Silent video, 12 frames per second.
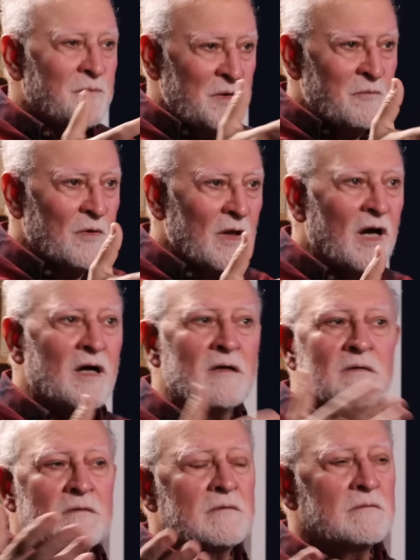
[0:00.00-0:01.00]
People
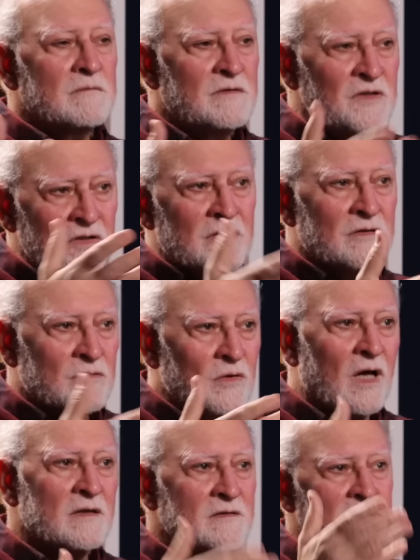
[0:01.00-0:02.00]
are dearer to
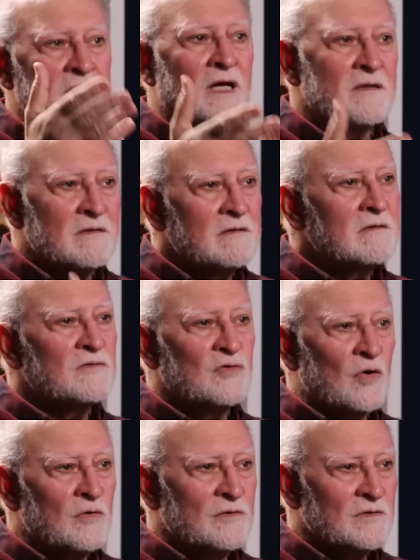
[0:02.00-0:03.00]
us than
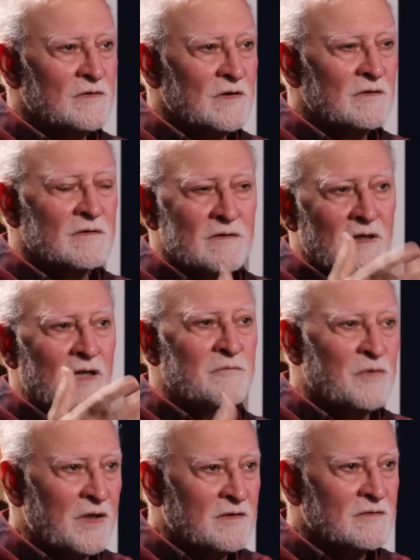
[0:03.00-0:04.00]
stones
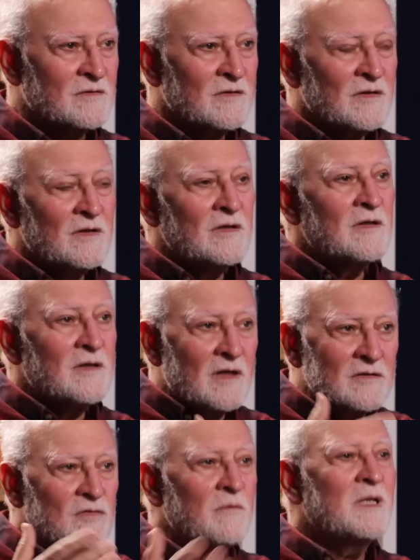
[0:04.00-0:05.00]
and bricks.
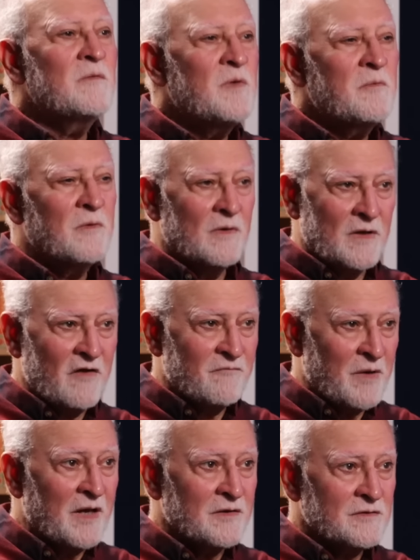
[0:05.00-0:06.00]
So many people
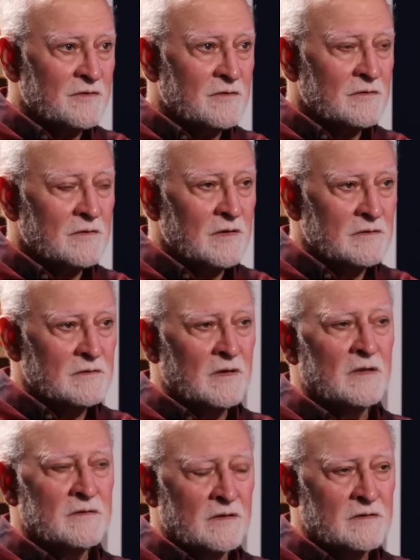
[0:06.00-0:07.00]
have perished
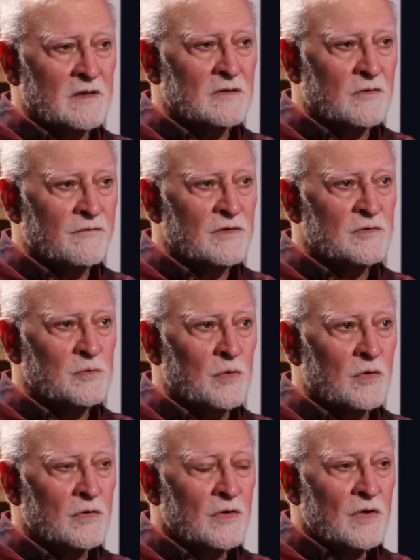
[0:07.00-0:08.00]
as a result of this
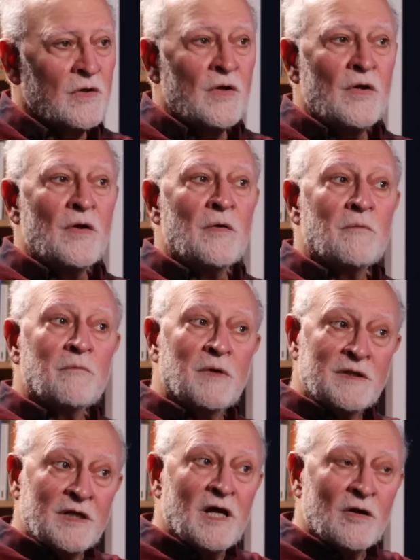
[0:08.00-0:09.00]
war.
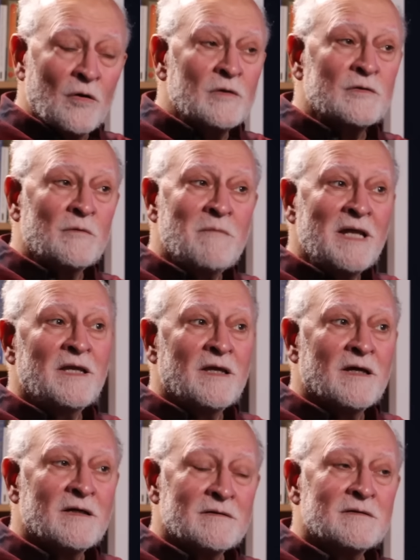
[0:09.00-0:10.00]
But there are also
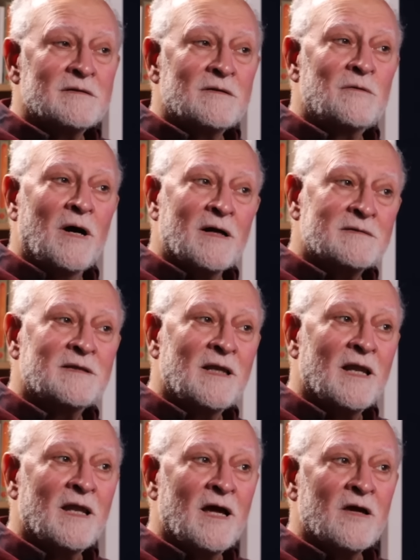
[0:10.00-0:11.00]
many who are
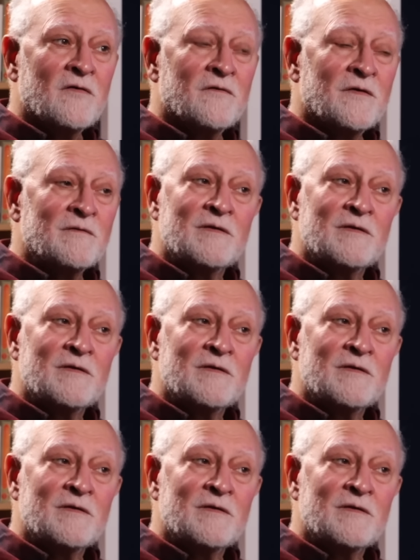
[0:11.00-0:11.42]
still alive.